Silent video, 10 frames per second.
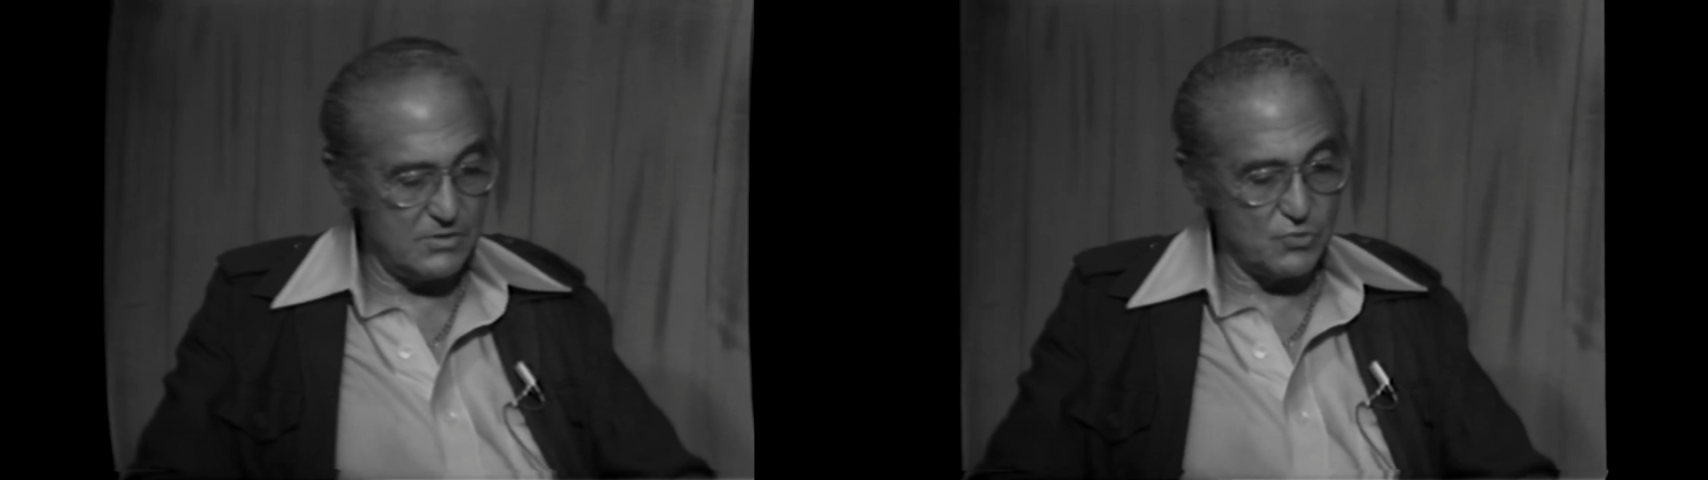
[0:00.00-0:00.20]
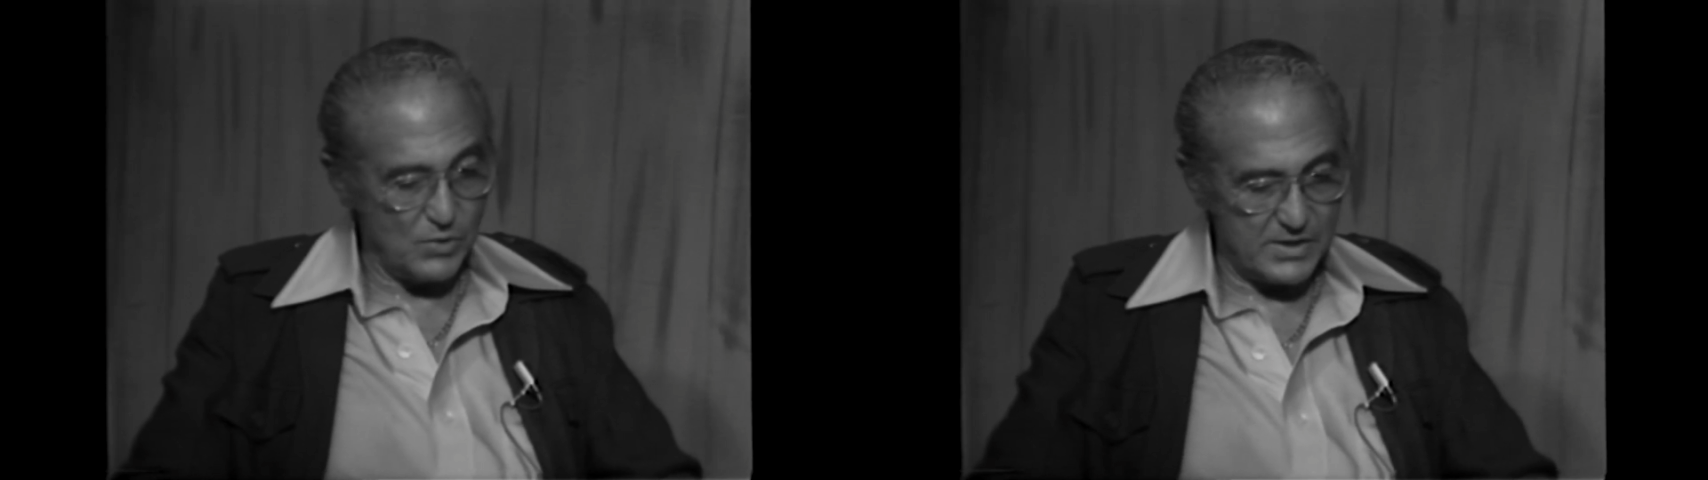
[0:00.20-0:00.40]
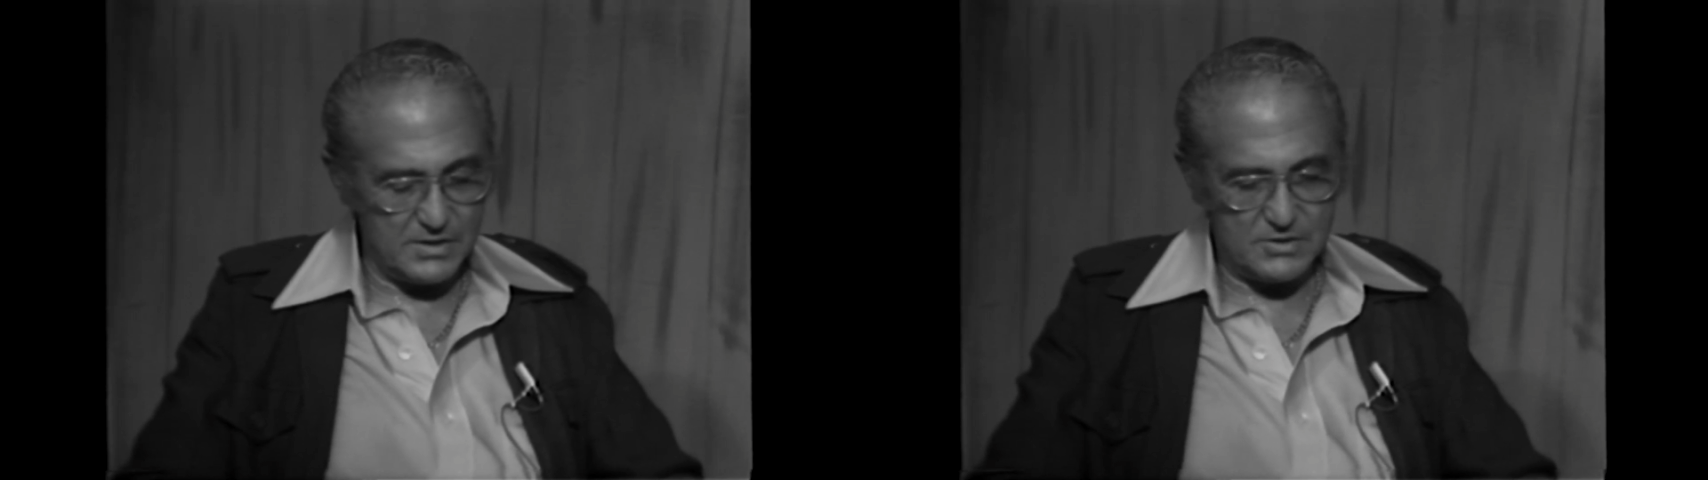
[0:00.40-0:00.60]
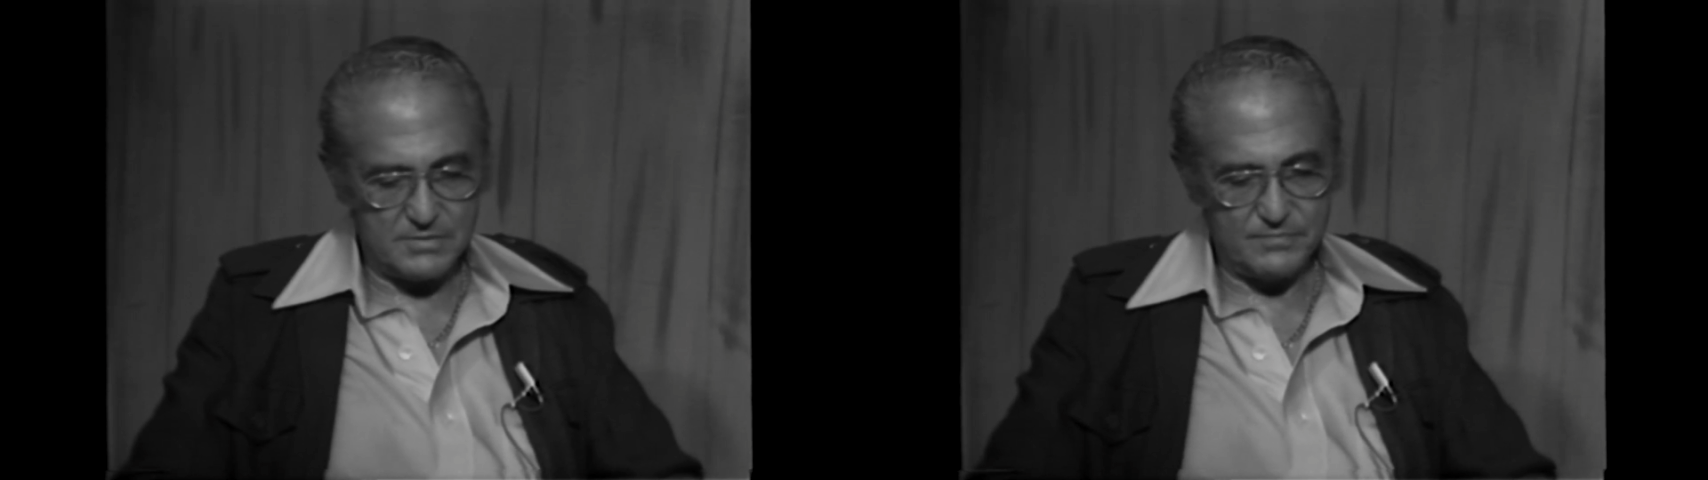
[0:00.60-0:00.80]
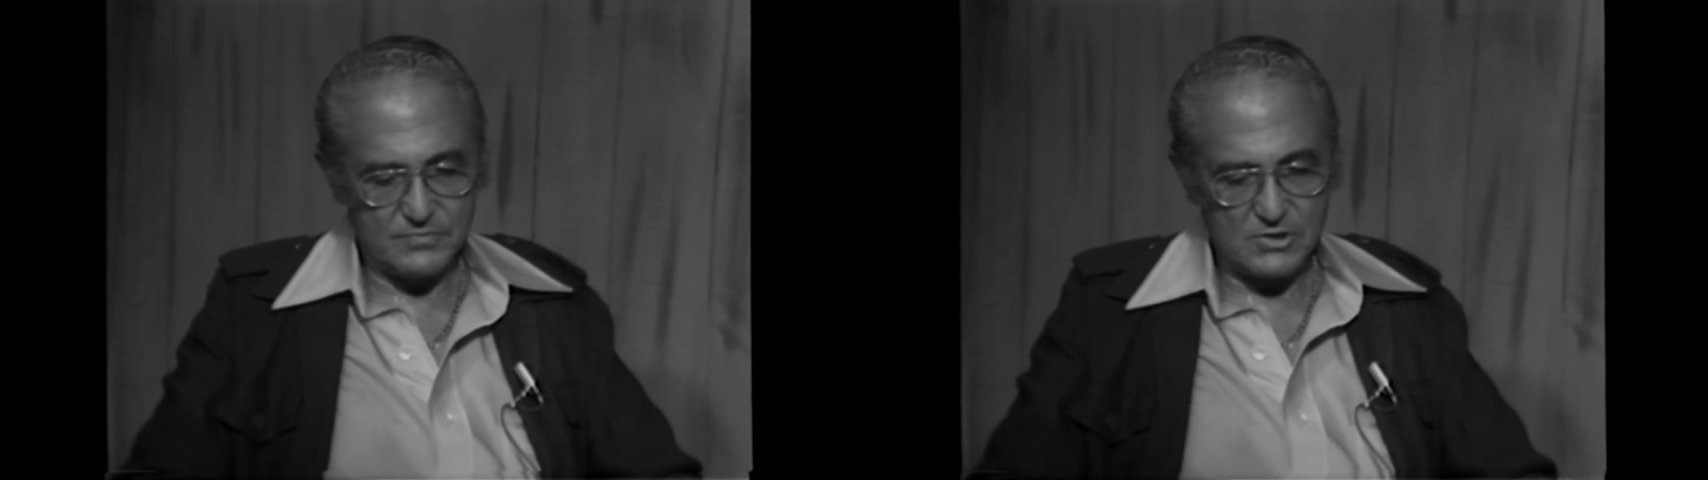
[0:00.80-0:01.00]
20s,
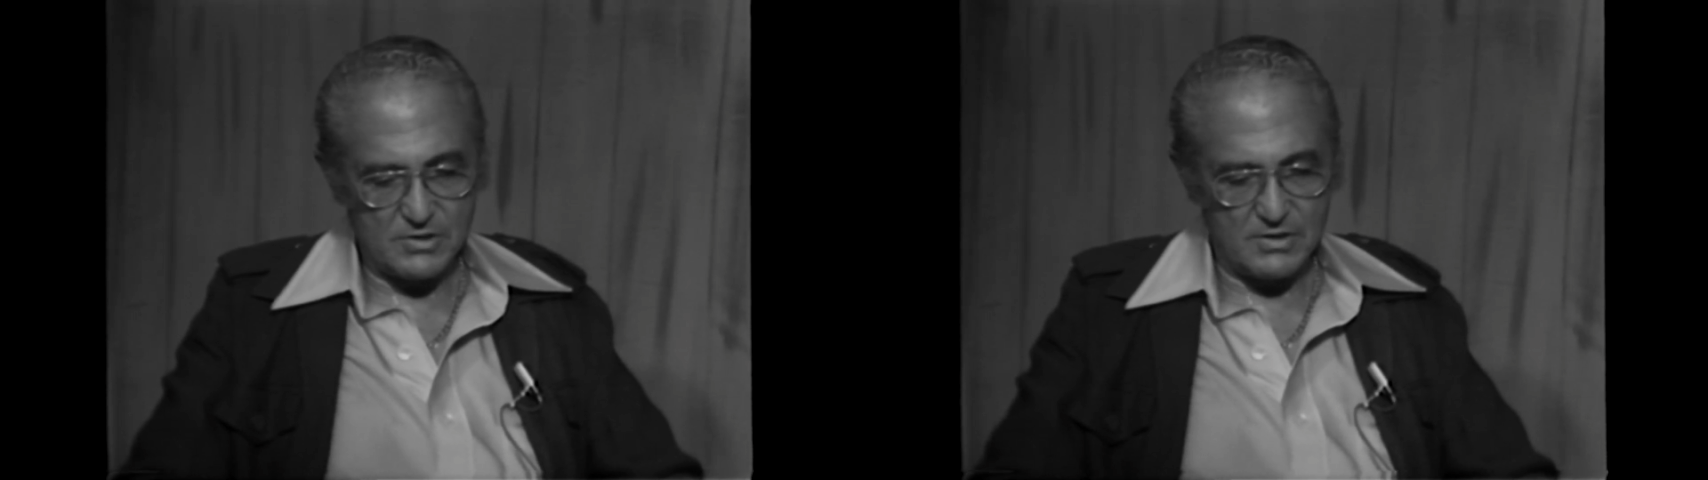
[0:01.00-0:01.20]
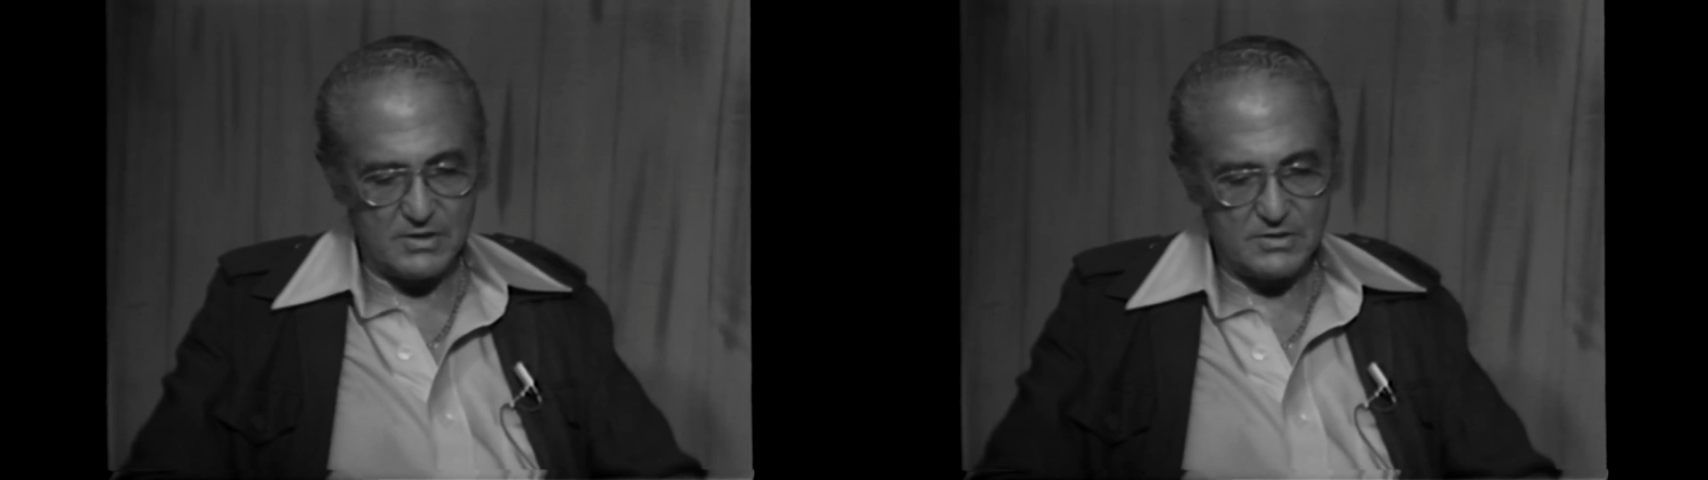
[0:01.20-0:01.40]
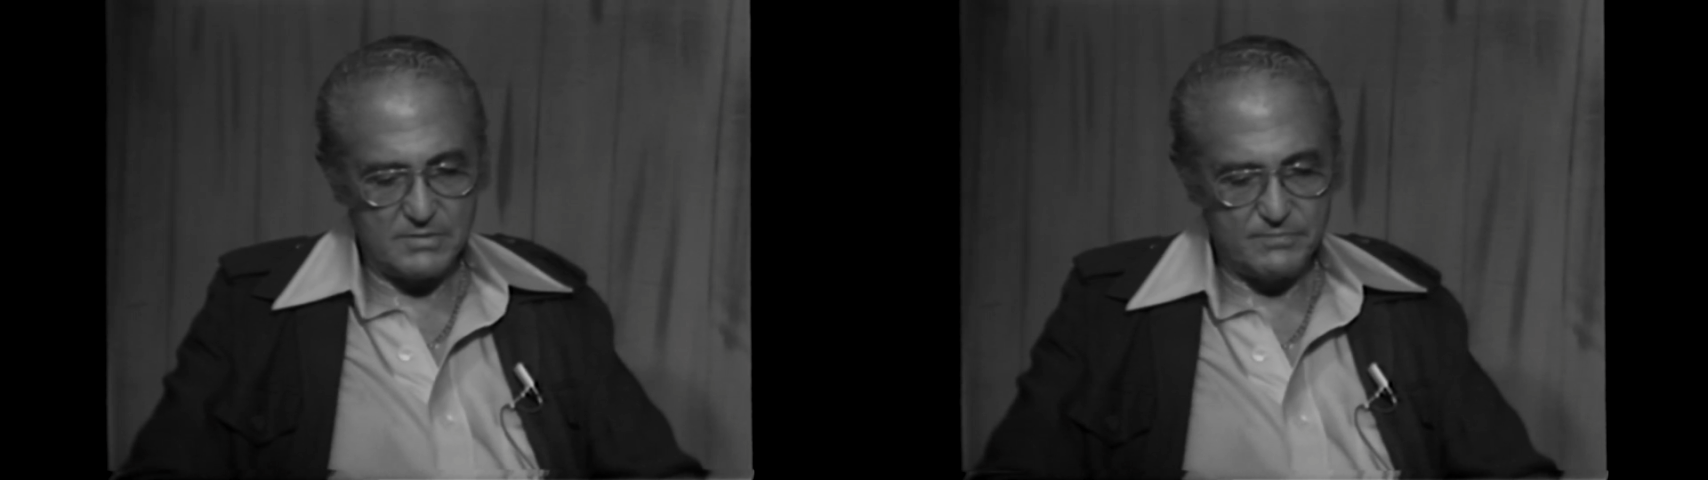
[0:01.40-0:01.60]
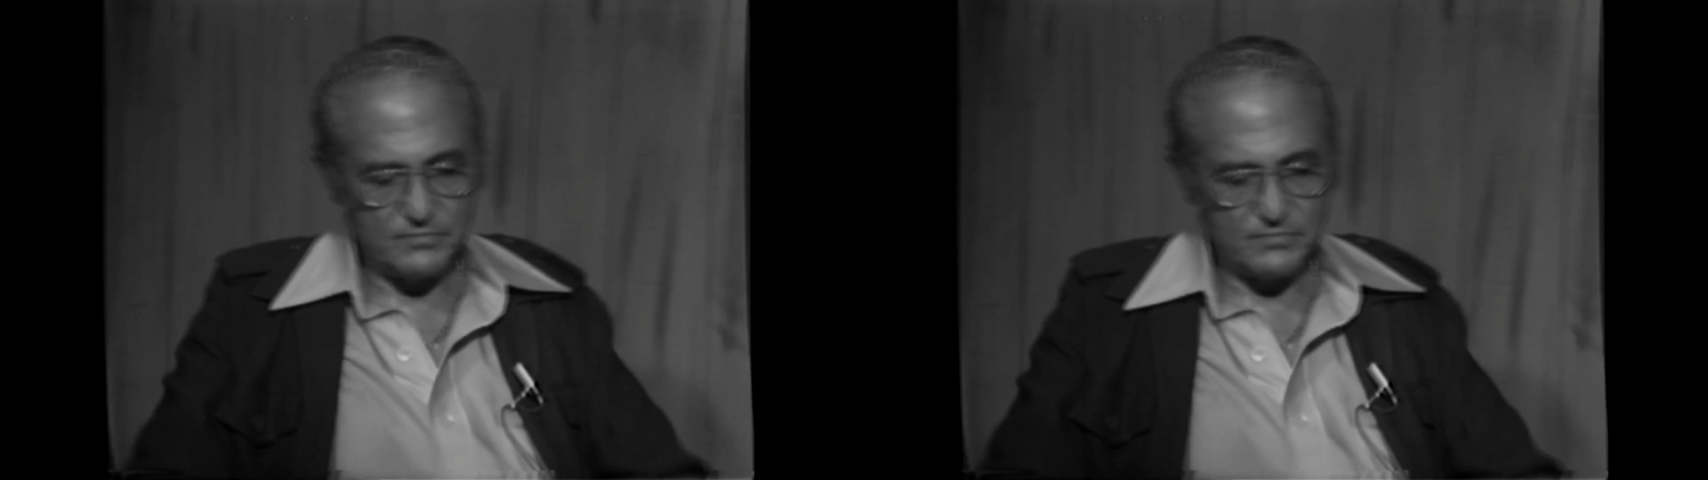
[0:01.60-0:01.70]
30s,